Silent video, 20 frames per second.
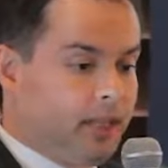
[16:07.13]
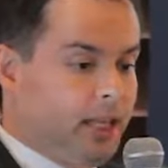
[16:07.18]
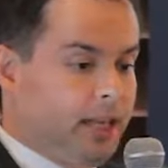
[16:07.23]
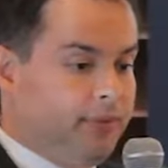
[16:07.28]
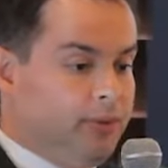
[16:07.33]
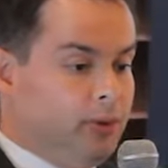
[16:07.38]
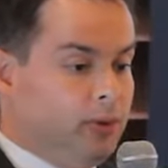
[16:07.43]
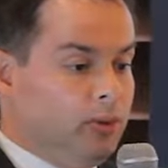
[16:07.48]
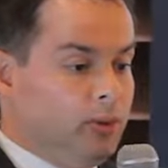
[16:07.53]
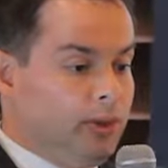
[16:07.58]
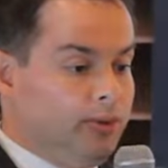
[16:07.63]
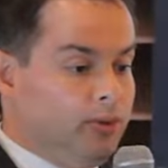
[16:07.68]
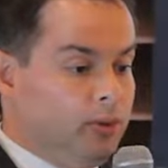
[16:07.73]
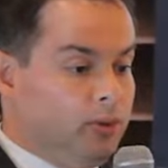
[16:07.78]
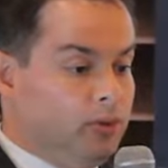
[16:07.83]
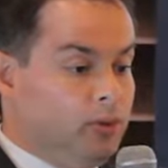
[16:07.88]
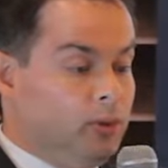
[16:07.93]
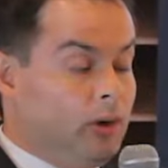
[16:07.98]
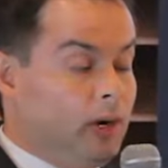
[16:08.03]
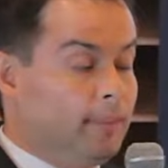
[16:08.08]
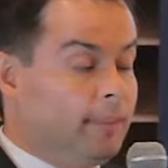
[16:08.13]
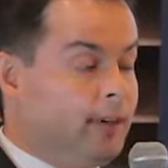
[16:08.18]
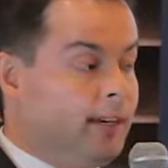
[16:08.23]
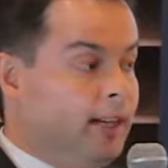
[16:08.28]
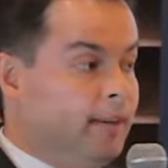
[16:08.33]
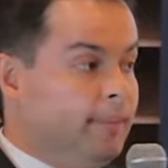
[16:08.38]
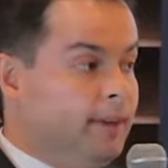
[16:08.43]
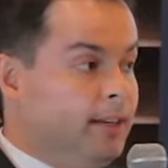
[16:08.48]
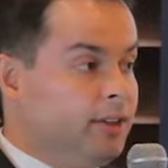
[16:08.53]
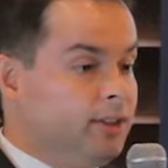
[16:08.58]
if you do operate
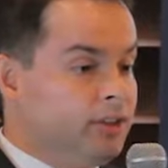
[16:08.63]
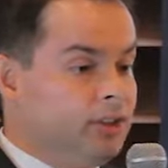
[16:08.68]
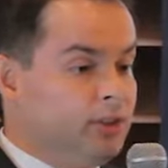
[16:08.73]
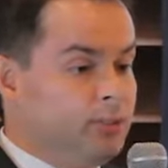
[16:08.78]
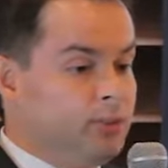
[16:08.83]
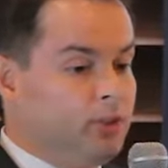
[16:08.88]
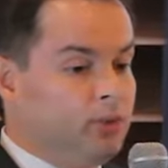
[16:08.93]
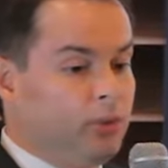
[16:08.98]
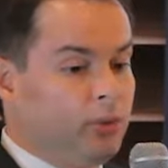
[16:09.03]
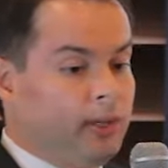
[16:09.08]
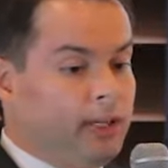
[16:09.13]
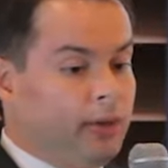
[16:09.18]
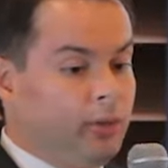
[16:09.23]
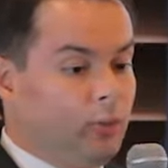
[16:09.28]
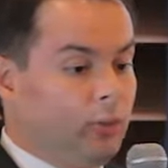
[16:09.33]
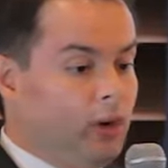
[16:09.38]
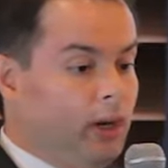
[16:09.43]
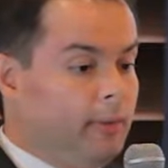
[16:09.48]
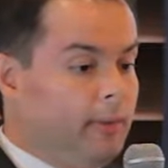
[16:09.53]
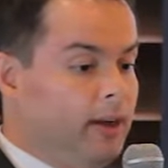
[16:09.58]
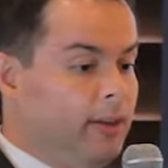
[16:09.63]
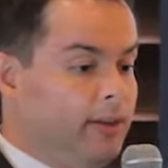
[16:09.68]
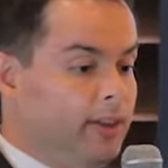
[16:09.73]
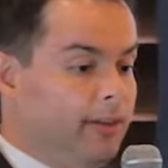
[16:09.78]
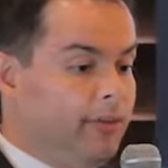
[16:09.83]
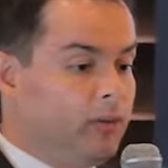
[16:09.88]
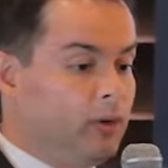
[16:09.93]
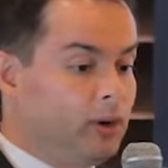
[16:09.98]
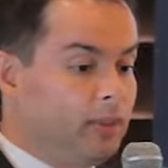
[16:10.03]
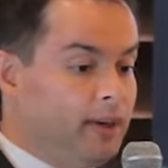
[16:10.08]
on patients between 1 month
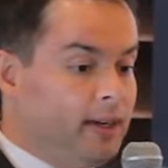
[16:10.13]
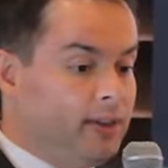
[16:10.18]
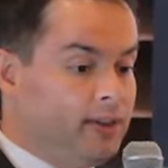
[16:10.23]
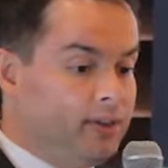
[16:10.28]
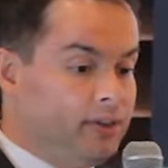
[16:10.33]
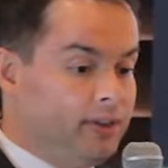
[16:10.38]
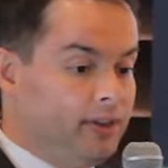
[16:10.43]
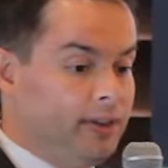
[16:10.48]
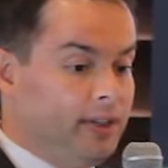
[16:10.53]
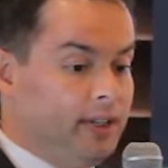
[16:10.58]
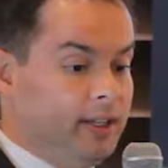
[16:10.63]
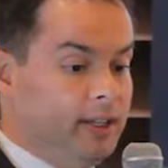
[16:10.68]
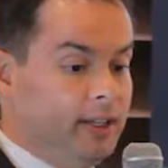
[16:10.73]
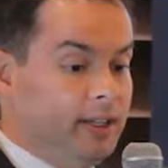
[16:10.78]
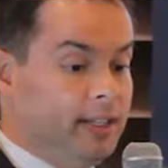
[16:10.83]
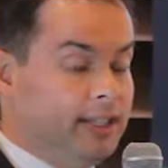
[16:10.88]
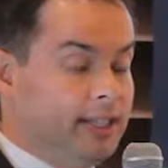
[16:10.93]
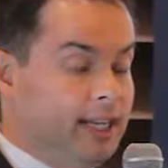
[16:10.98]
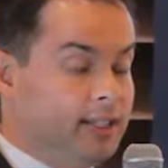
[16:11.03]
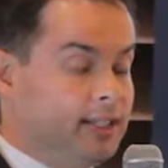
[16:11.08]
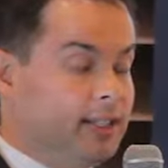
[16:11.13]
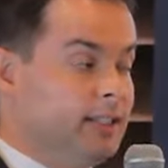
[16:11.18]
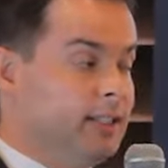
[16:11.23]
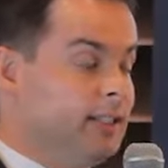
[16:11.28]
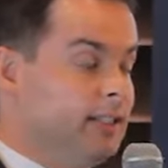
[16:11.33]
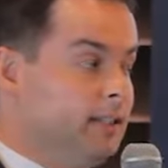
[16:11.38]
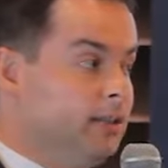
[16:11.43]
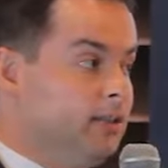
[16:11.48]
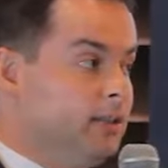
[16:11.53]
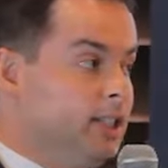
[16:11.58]
and 4 months, it
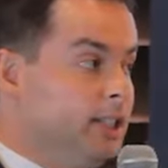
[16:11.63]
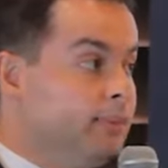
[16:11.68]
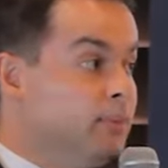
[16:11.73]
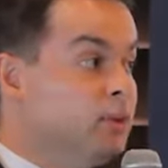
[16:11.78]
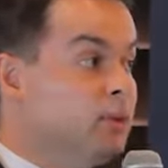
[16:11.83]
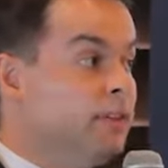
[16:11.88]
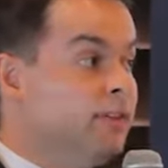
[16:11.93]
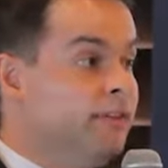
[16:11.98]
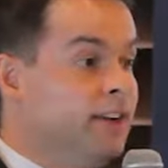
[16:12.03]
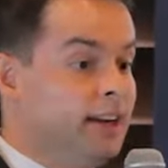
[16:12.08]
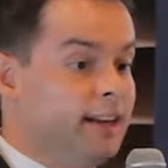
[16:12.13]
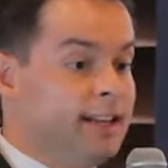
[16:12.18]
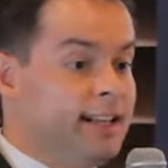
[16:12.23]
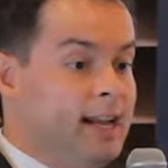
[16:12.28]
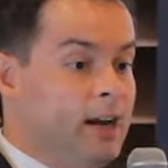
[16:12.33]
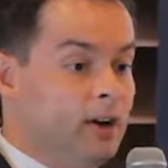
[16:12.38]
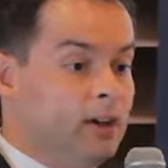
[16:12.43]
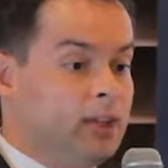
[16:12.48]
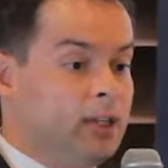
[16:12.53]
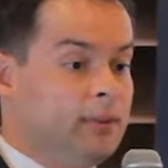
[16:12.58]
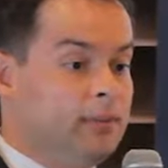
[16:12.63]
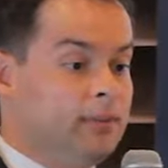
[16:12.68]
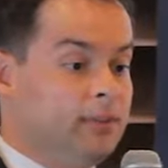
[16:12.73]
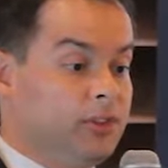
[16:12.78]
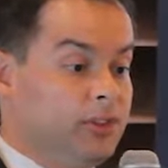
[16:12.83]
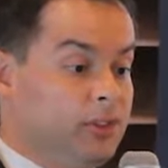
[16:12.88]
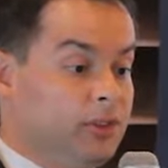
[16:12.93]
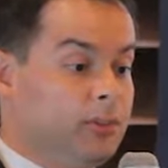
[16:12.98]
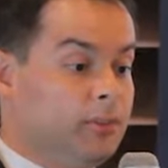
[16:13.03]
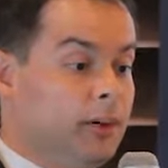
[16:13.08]
doesn't seem to affect the outcomes.
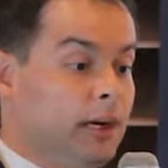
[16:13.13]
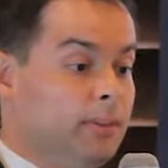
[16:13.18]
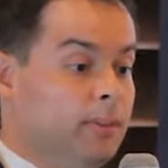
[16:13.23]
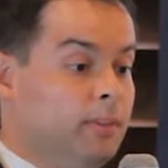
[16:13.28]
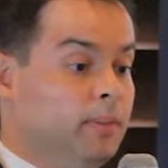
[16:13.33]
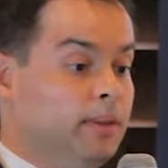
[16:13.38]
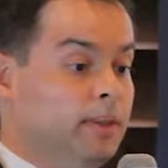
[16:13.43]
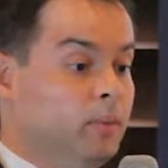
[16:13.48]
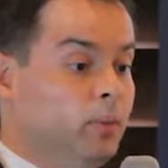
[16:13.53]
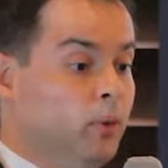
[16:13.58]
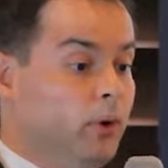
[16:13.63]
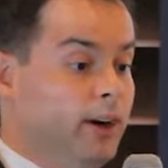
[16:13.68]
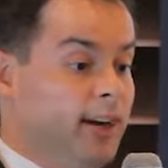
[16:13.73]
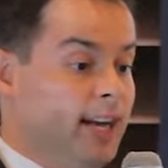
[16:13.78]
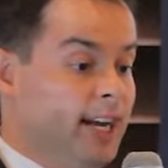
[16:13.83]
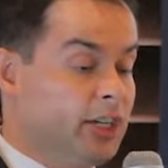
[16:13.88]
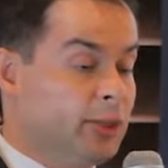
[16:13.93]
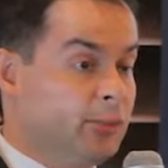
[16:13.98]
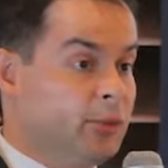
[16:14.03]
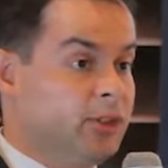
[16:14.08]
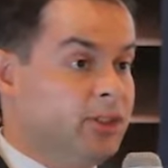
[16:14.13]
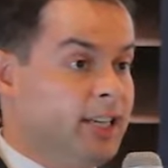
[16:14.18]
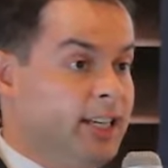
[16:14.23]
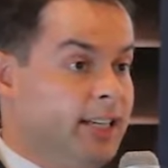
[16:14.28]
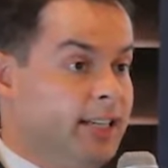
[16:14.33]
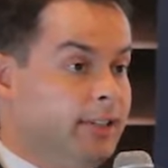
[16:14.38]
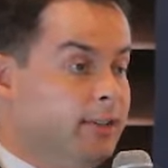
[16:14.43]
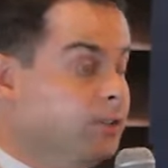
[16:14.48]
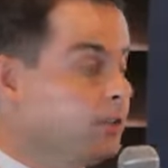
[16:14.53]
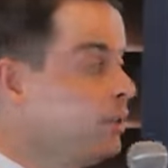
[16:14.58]
This is probably more in experts'
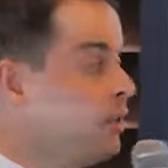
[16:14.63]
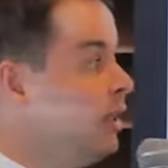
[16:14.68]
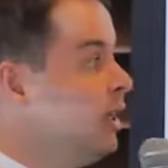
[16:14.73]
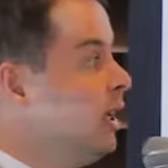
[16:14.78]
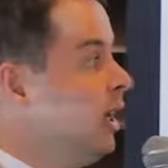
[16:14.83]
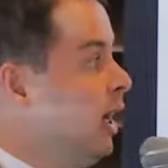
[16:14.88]
hands.